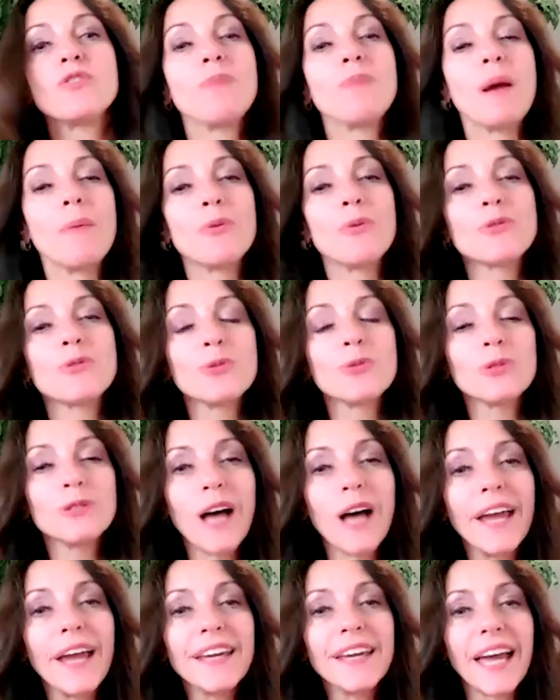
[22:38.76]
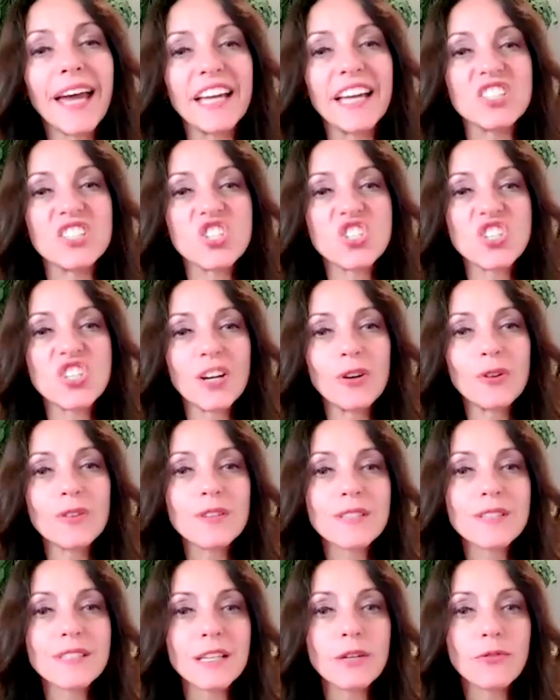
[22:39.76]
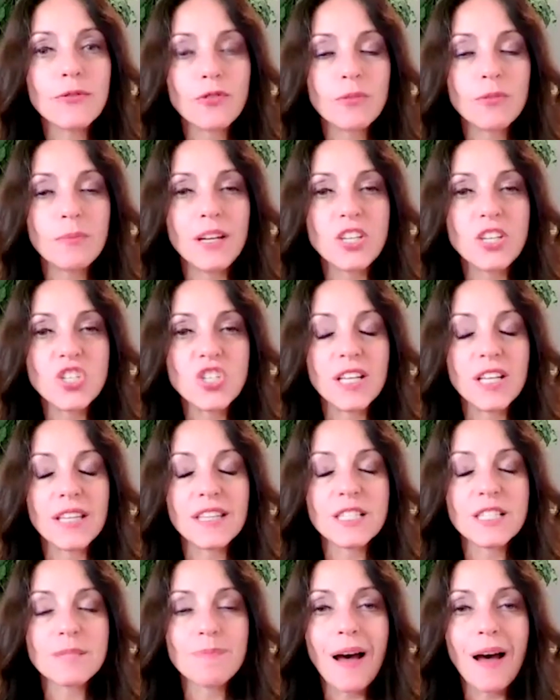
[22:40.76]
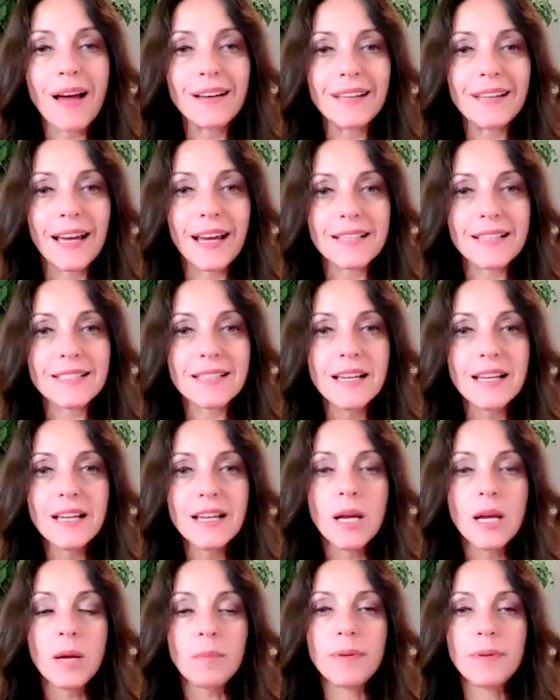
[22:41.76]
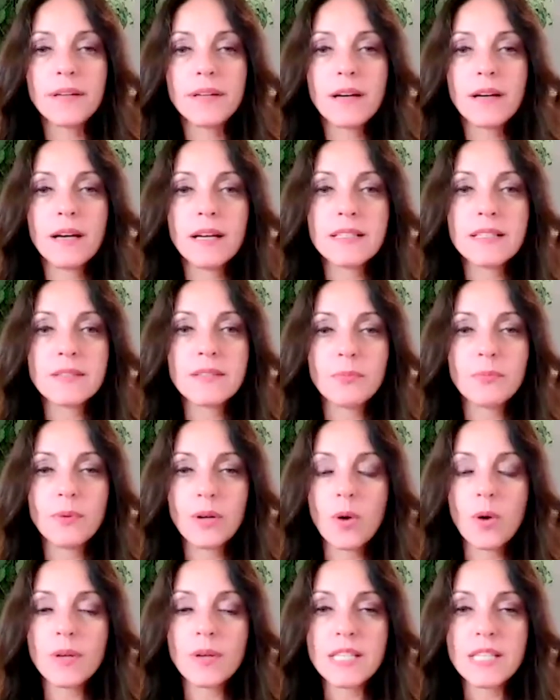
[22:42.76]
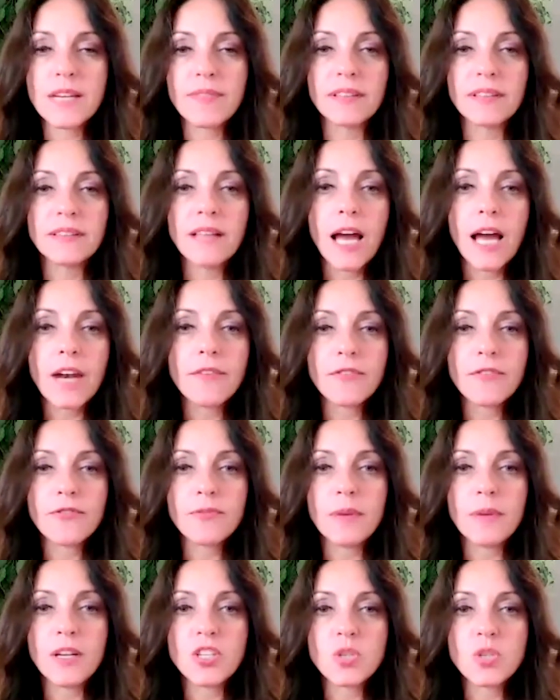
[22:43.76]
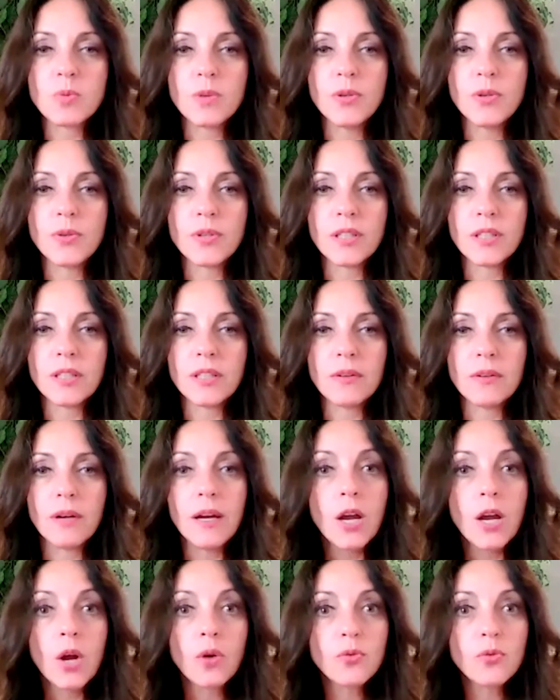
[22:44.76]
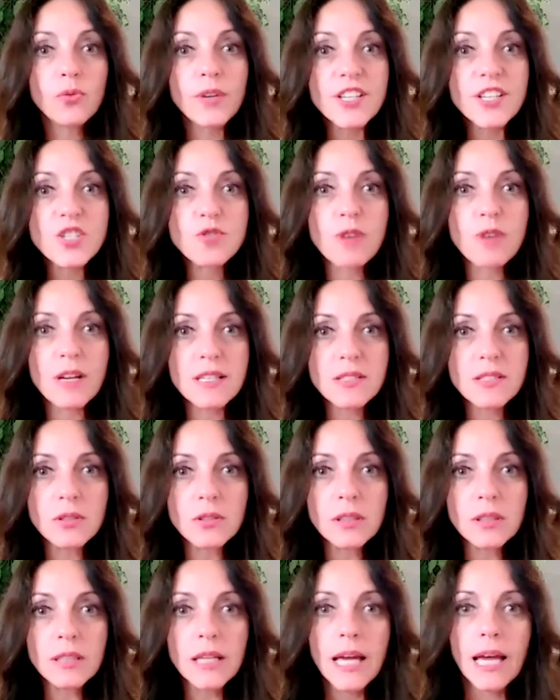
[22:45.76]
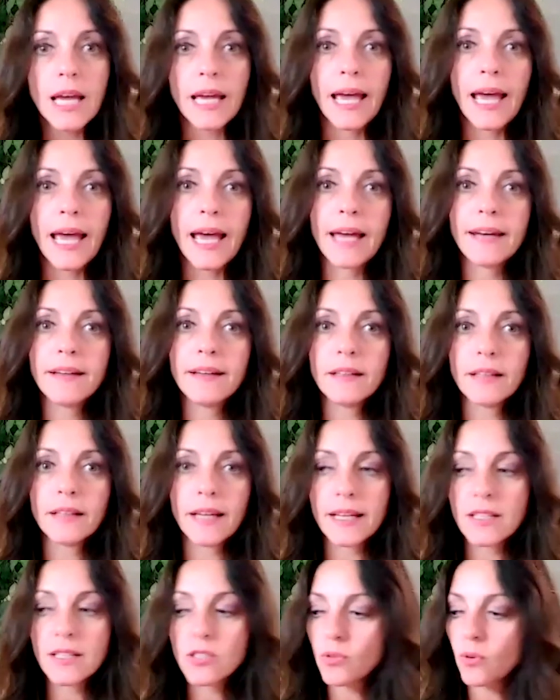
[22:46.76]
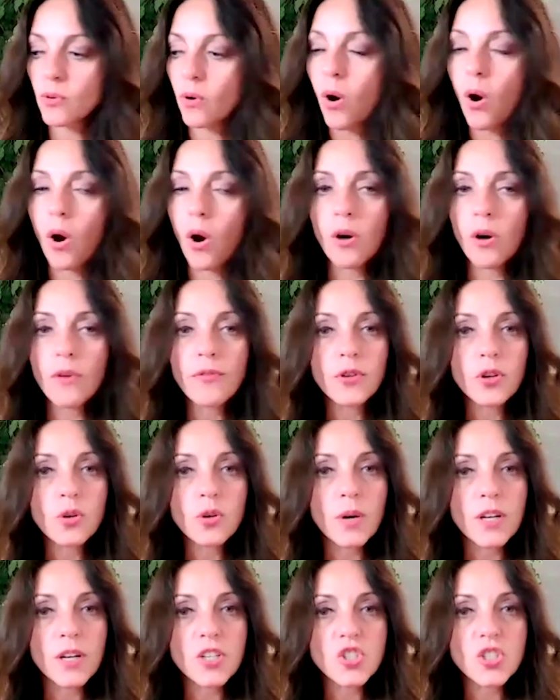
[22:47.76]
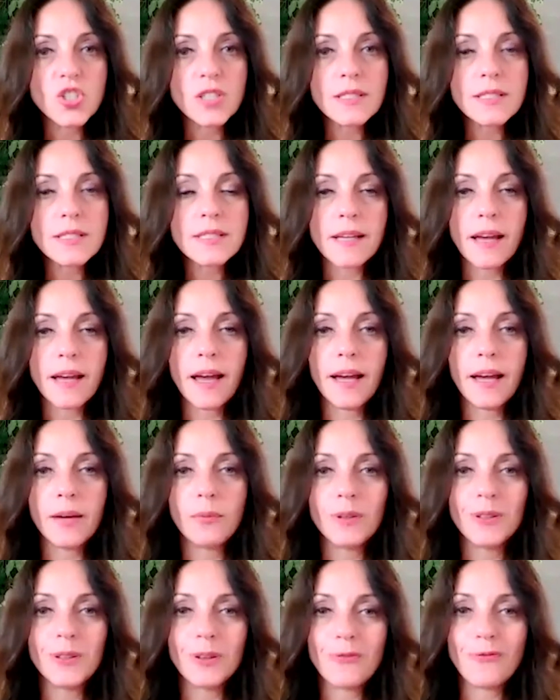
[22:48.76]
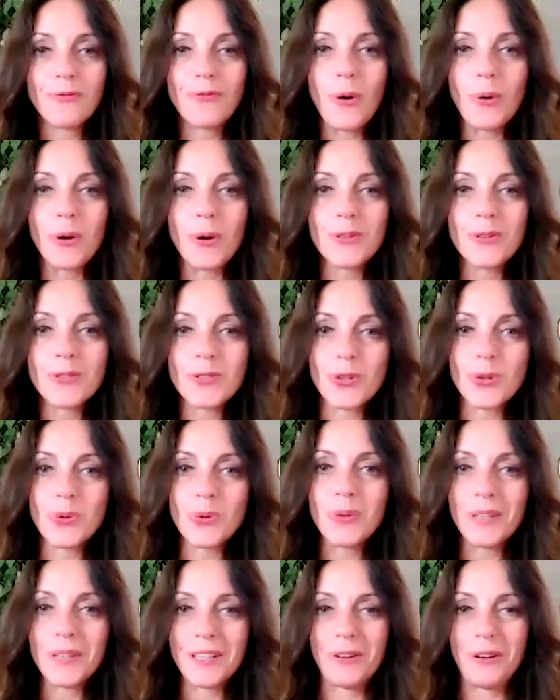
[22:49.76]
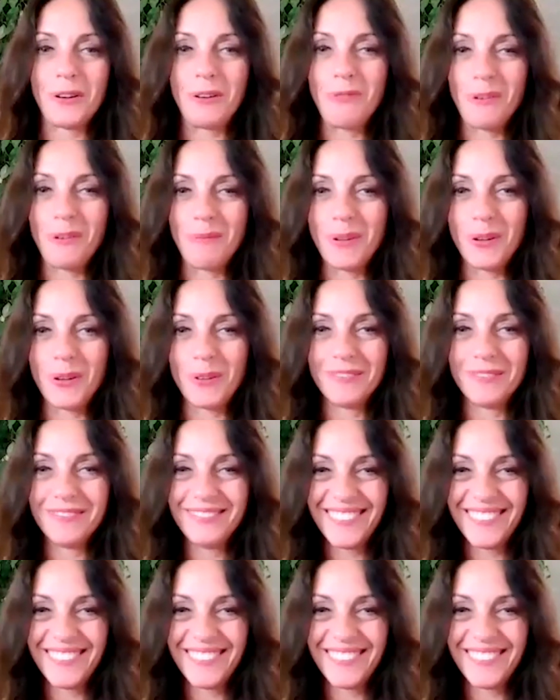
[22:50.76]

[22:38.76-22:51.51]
remember to like and share this information in this podcast, because we're going to have a lot of information where you can reach Russell and he'll answer all of your questions. And we look forward to hearing from you.